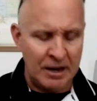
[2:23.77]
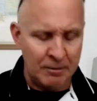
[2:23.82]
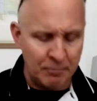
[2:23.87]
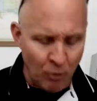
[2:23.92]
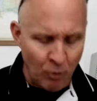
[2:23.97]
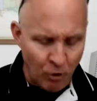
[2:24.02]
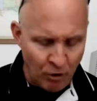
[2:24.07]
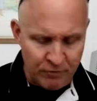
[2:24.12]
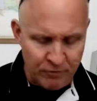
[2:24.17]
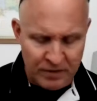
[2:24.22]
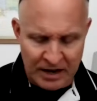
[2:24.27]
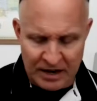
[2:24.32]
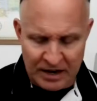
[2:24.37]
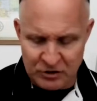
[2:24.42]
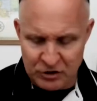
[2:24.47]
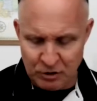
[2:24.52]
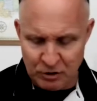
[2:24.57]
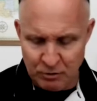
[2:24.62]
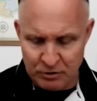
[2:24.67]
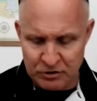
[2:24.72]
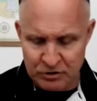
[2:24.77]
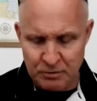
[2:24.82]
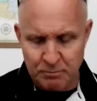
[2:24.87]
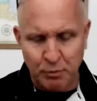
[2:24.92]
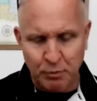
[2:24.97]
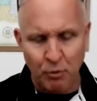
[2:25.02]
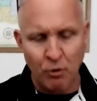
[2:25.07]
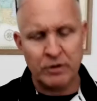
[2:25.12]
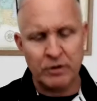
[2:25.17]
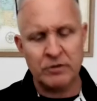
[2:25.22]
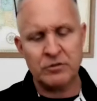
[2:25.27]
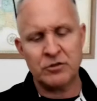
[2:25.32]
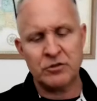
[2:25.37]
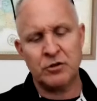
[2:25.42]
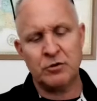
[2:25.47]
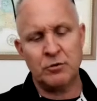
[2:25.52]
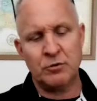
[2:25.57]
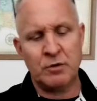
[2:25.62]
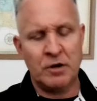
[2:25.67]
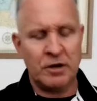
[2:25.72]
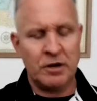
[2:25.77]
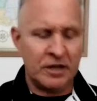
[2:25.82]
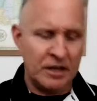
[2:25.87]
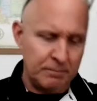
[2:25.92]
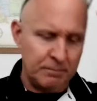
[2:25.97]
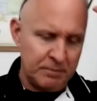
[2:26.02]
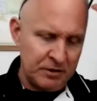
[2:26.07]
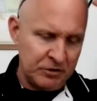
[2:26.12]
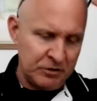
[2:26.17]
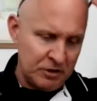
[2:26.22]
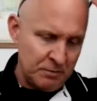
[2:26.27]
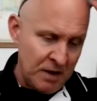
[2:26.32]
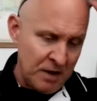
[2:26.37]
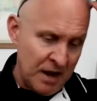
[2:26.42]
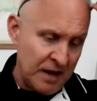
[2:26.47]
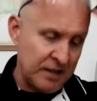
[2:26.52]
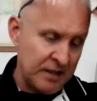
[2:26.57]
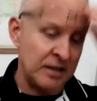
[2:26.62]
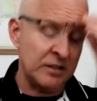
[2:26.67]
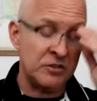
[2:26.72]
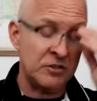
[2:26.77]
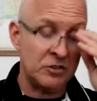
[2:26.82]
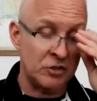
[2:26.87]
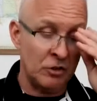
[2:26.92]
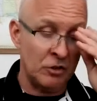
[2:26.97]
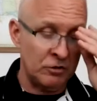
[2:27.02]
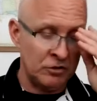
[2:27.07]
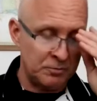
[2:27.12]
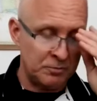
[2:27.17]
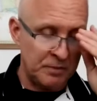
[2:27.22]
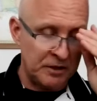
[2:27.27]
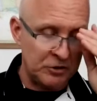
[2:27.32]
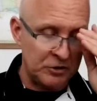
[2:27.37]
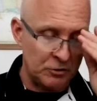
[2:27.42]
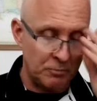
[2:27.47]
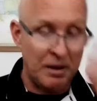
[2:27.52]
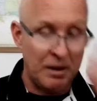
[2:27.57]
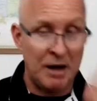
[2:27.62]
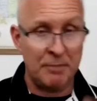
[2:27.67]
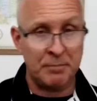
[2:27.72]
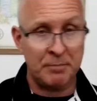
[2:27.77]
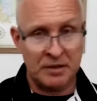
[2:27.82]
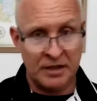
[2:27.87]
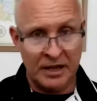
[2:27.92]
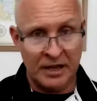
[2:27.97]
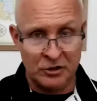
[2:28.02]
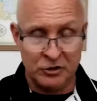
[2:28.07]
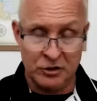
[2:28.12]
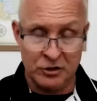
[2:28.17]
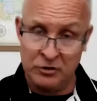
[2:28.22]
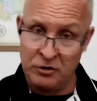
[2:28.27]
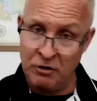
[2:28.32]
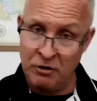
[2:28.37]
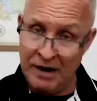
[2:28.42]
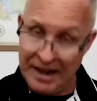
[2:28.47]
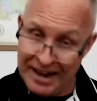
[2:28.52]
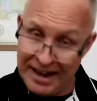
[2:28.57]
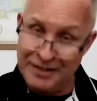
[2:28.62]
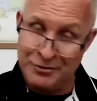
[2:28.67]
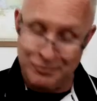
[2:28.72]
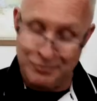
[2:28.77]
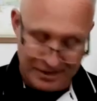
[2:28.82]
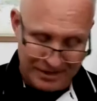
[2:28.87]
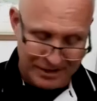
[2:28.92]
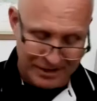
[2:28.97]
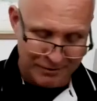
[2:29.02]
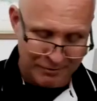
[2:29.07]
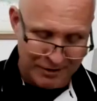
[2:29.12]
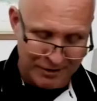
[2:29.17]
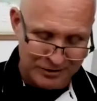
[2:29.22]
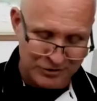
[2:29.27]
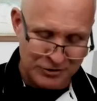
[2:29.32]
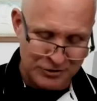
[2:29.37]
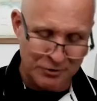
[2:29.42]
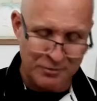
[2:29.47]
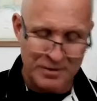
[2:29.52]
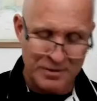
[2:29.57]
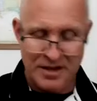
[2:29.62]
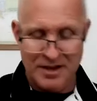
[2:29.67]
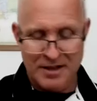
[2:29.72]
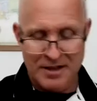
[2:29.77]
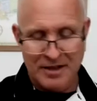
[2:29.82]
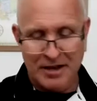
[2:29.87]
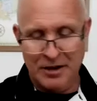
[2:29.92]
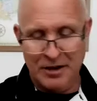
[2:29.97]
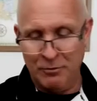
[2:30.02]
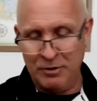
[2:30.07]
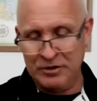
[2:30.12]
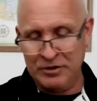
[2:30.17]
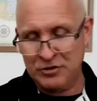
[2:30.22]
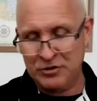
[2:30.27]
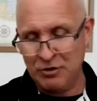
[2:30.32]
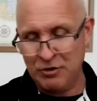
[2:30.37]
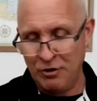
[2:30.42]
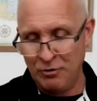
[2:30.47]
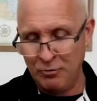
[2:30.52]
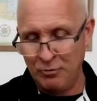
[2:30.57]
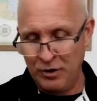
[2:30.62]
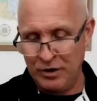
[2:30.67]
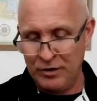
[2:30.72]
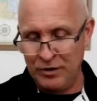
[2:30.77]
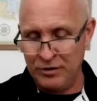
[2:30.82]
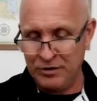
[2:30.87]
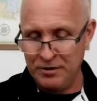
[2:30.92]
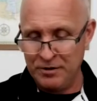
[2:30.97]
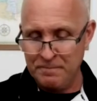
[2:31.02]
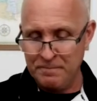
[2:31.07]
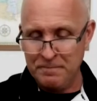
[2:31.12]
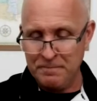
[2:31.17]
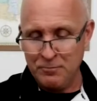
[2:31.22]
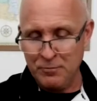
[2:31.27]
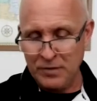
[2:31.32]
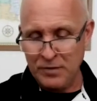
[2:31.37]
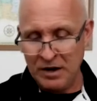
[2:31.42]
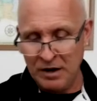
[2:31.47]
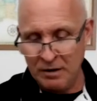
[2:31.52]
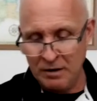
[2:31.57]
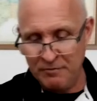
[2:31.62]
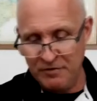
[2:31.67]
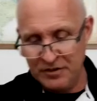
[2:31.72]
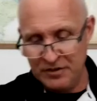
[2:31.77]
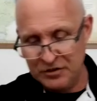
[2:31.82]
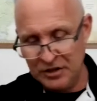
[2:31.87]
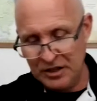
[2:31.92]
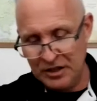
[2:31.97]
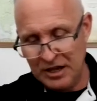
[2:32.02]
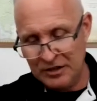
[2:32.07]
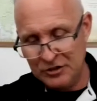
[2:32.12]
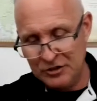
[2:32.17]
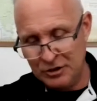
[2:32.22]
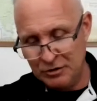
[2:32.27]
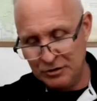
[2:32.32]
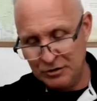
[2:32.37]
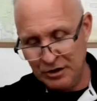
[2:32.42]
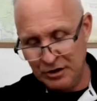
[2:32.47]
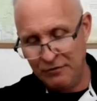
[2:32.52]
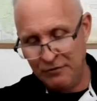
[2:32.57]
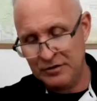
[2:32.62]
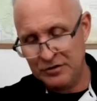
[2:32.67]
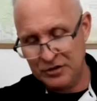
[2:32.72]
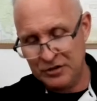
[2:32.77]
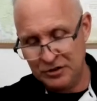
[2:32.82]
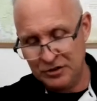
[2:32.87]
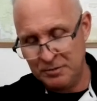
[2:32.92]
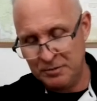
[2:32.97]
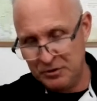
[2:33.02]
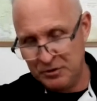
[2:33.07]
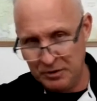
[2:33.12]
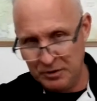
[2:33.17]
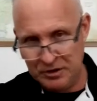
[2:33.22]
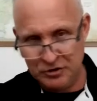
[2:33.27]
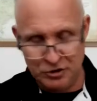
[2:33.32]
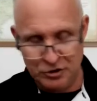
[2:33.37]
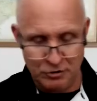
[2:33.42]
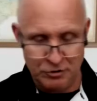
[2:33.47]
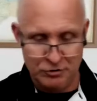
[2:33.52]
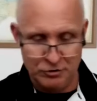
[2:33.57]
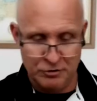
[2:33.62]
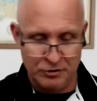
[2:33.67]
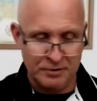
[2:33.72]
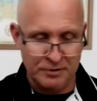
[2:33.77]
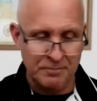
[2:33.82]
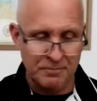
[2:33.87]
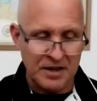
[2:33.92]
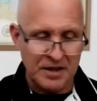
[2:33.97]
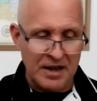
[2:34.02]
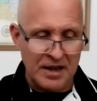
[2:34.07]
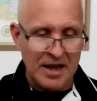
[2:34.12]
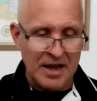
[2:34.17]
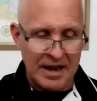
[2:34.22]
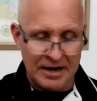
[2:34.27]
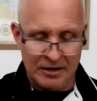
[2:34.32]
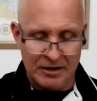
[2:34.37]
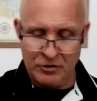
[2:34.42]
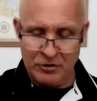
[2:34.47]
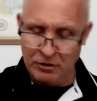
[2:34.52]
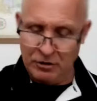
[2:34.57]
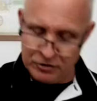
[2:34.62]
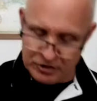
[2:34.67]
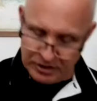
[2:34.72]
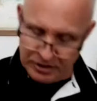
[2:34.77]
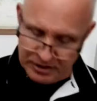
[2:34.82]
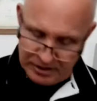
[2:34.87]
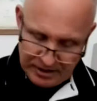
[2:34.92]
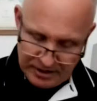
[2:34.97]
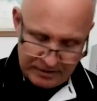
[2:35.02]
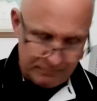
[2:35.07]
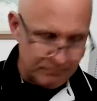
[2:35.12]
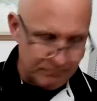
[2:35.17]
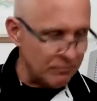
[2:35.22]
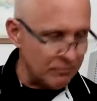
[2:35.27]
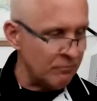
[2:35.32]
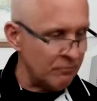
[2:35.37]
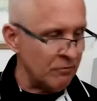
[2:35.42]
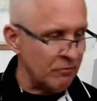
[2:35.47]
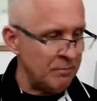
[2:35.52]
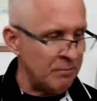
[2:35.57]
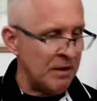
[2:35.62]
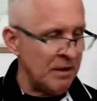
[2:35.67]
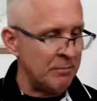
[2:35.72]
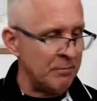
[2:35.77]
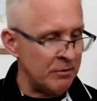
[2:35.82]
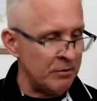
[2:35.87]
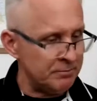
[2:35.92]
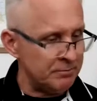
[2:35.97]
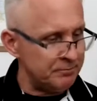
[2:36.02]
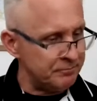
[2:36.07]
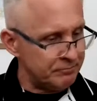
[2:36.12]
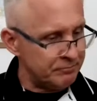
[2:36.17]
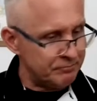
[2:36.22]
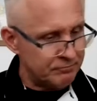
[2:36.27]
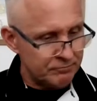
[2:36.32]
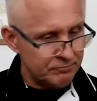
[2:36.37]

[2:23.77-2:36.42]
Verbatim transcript: and more of that. So it's important to uh, keep this in mind. And certain special populations are age related, right? So here we start with um, physiological differences between children and adults. And, and remember,